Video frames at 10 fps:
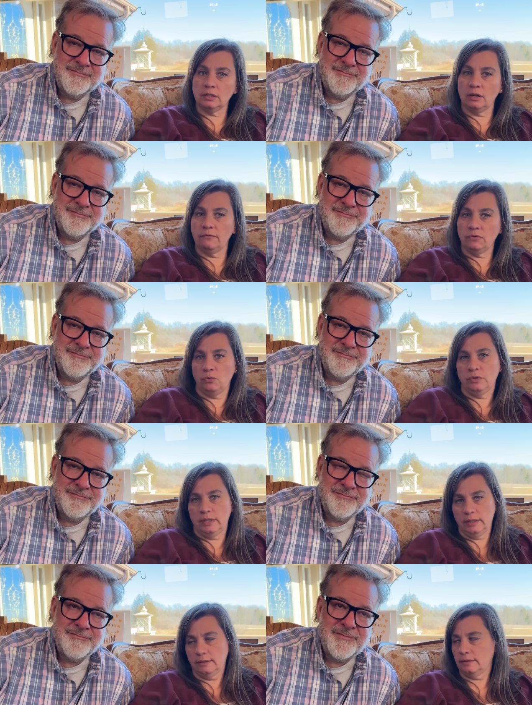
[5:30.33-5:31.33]
Speaker 1: of those
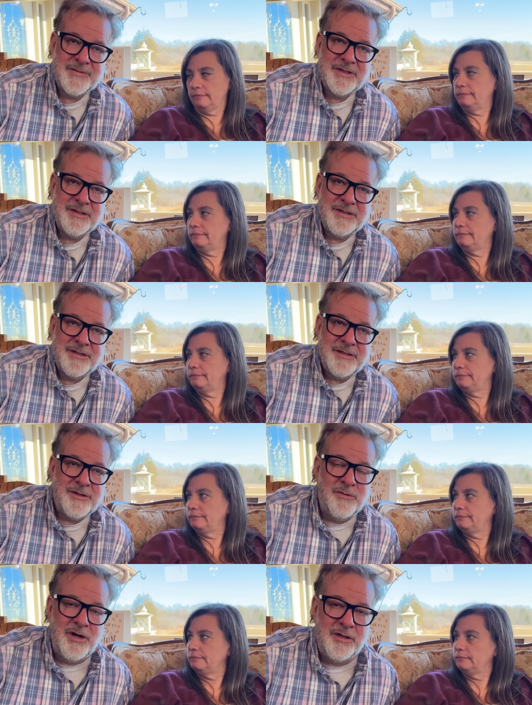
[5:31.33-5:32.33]
things.
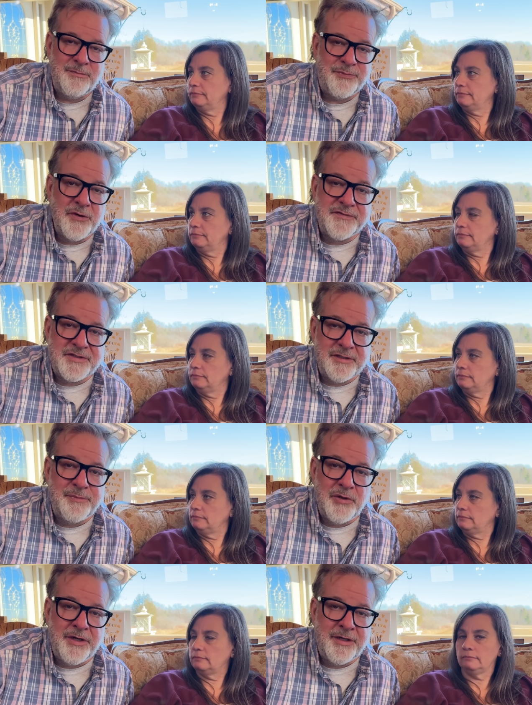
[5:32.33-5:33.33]
Speaker 2: Well, proof's in the
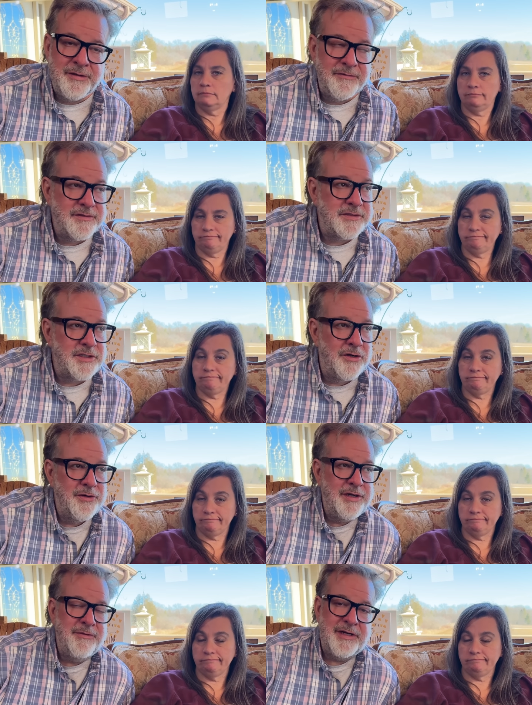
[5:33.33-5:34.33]
pudding. Mm-hmm.
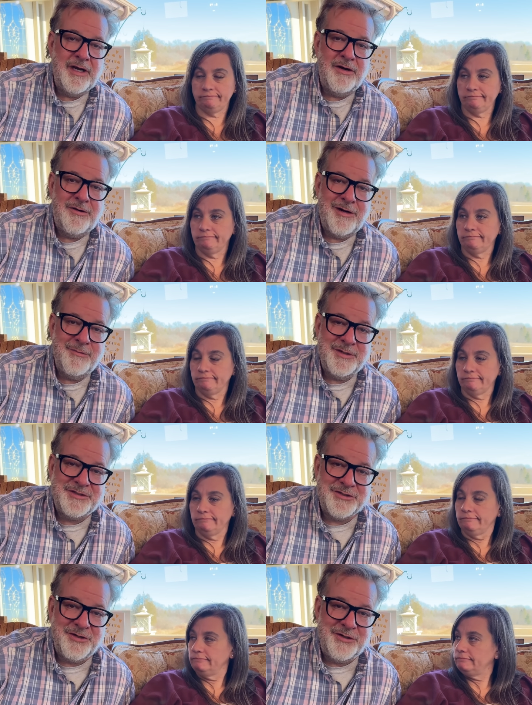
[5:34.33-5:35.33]
So here we go. I'm going
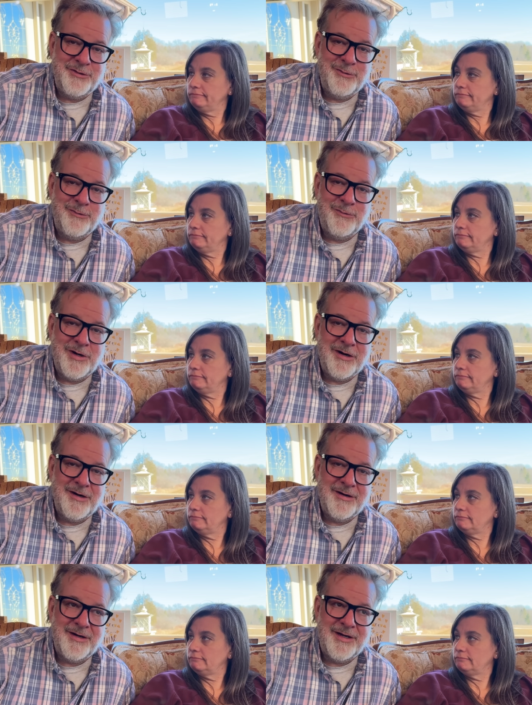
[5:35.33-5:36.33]
to show you
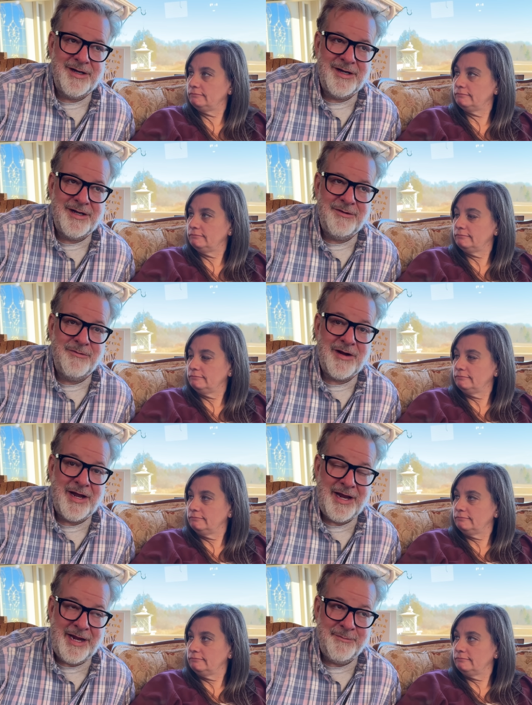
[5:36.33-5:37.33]
where uh,
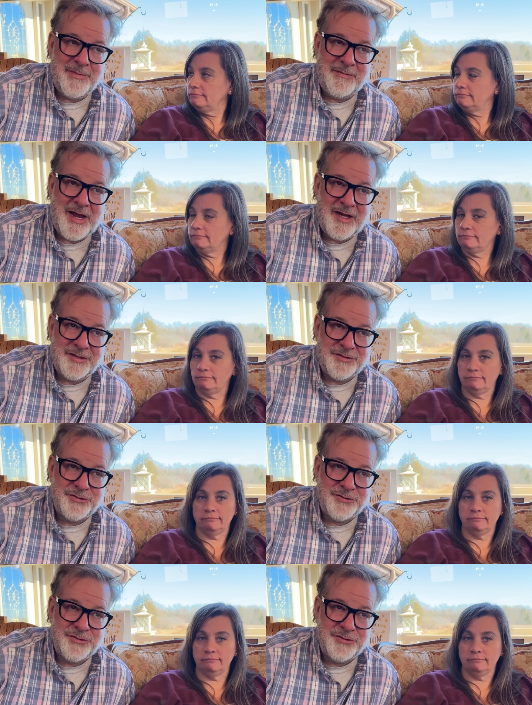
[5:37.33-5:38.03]
I am at